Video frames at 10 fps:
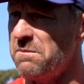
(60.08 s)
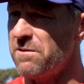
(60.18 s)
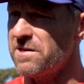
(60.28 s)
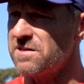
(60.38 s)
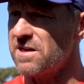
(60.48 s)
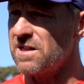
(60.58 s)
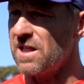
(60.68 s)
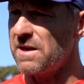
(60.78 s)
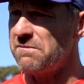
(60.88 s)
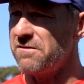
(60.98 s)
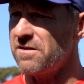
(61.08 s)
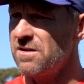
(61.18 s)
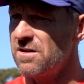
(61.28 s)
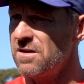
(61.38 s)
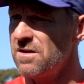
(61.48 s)
and press their claim for
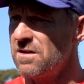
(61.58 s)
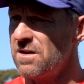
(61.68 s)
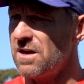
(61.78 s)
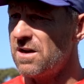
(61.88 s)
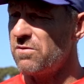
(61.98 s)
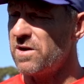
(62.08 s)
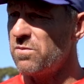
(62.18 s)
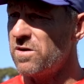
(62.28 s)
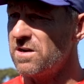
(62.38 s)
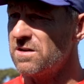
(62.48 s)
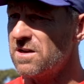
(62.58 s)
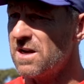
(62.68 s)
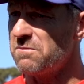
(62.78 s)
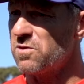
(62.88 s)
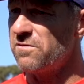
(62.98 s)
uh, round one
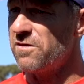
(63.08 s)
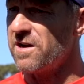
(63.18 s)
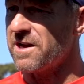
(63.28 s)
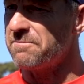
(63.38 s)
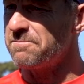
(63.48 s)
come Good Friday.